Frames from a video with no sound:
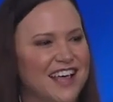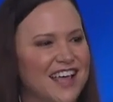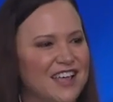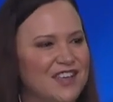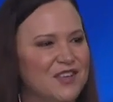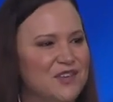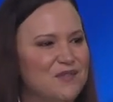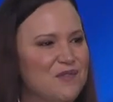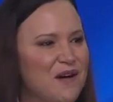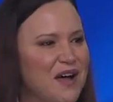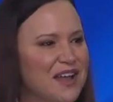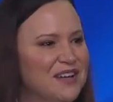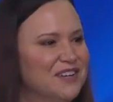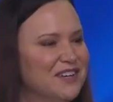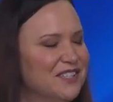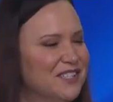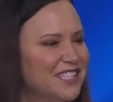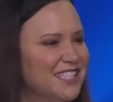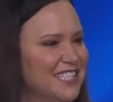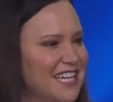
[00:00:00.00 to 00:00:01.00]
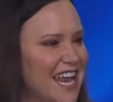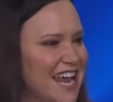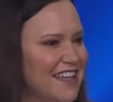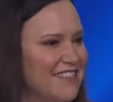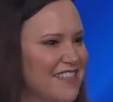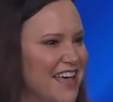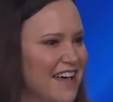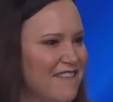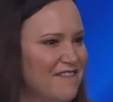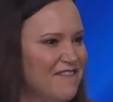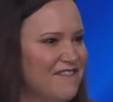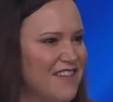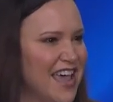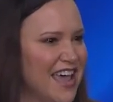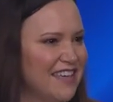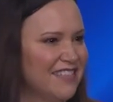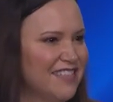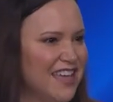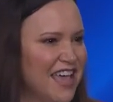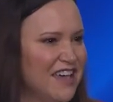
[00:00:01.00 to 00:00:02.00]
You understand that
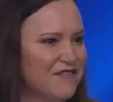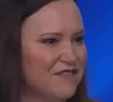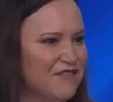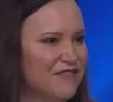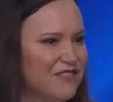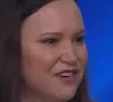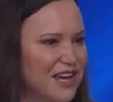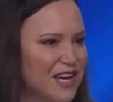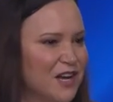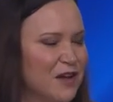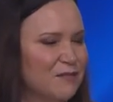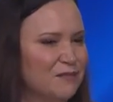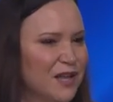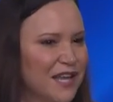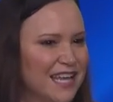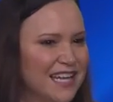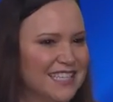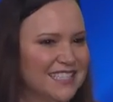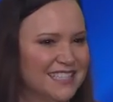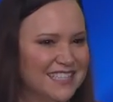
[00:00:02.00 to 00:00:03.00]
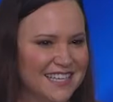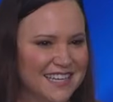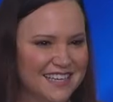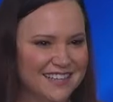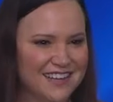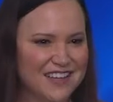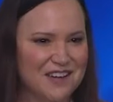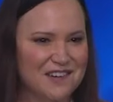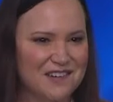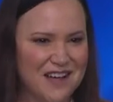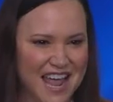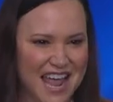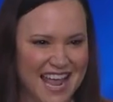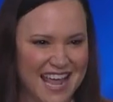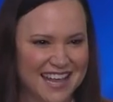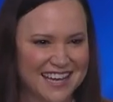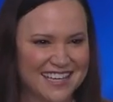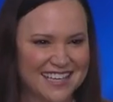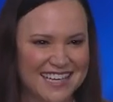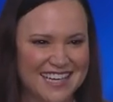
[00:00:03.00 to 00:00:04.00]
faith and freedom indeed go
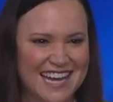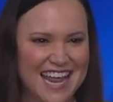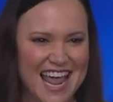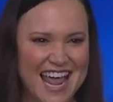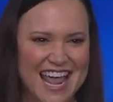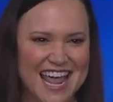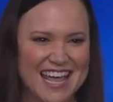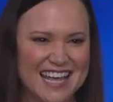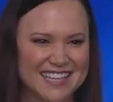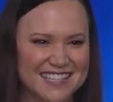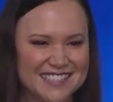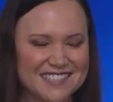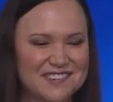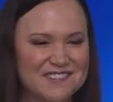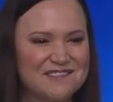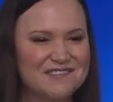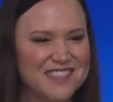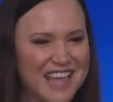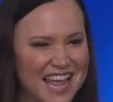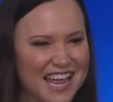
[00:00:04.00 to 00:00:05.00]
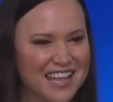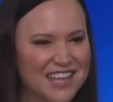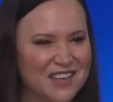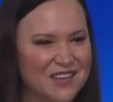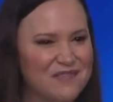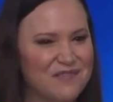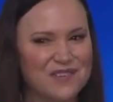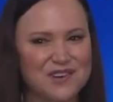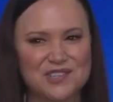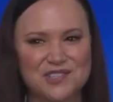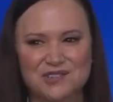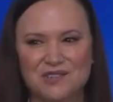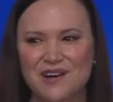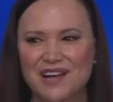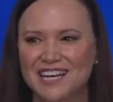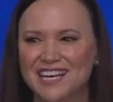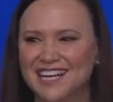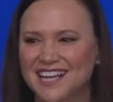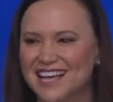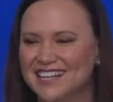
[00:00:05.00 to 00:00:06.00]
hand in hand. So thank you for
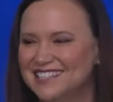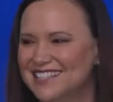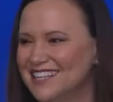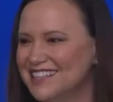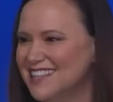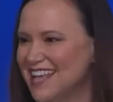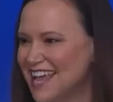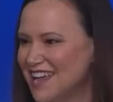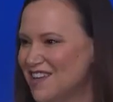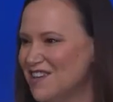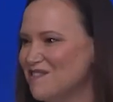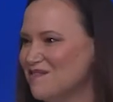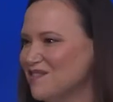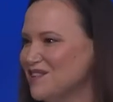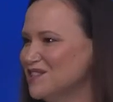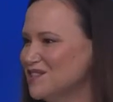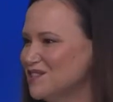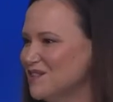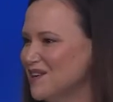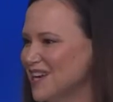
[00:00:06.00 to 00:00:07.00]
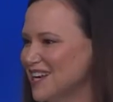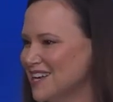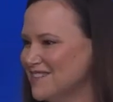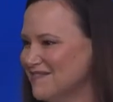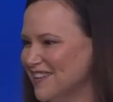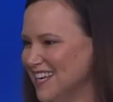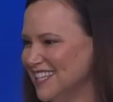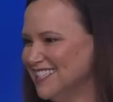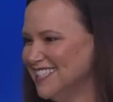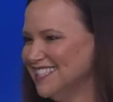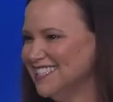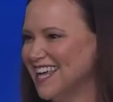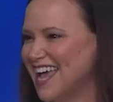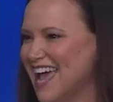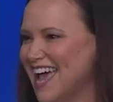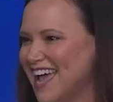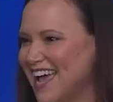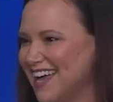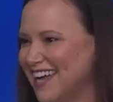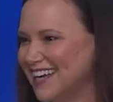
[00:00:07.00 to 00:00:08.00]
joining us, and thank you for joining me
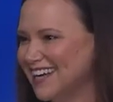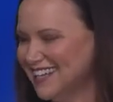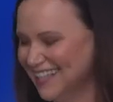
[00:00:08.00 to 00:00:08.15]
today.